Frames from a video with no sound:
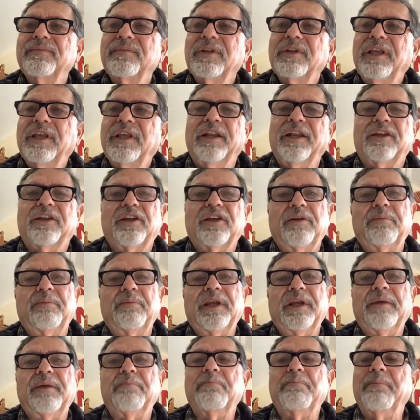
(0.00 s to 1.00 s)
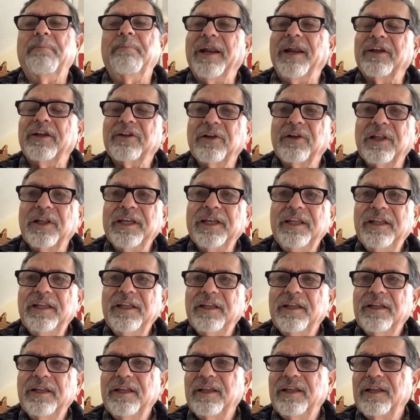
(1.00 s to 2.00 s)
It can be medically,
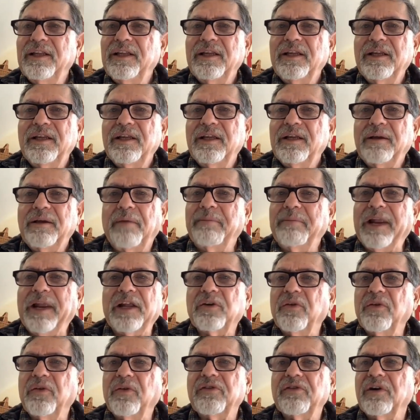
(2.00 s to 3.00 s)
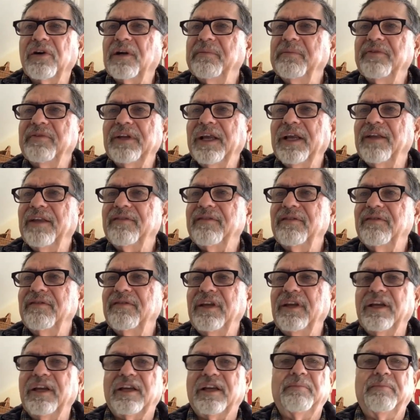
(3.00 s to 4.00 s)
medical circumstances.
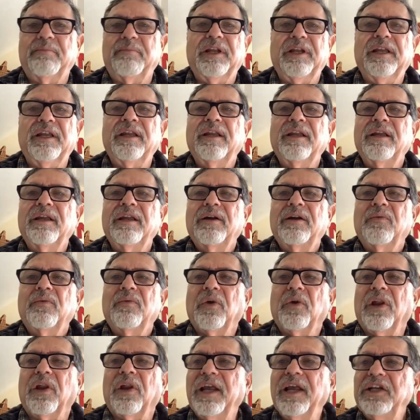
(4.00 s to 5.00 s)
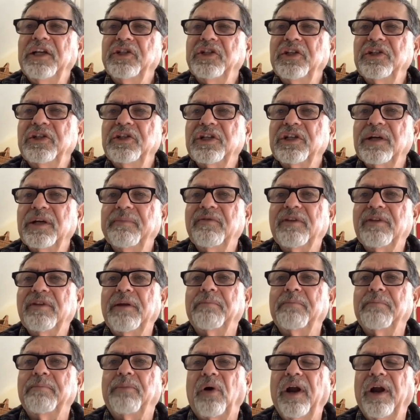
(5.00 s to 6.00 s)
It can be relationships
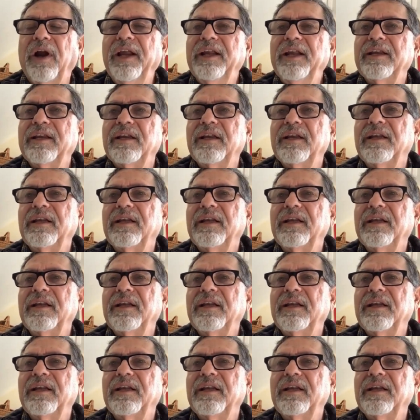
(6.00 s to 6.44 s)
that break.